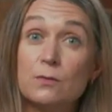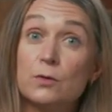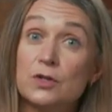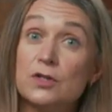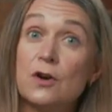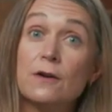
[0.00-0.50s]
and we're
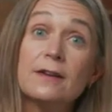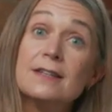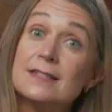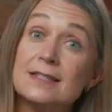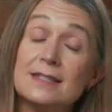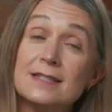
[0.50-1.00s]
starting
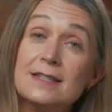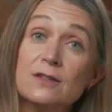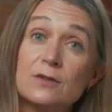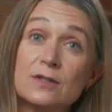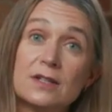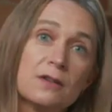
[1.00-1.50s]
to see
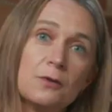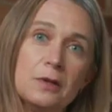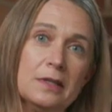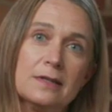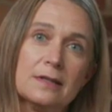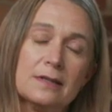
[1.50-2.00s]
those
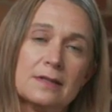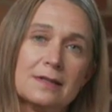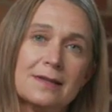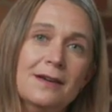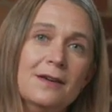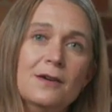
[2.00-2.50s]
increases.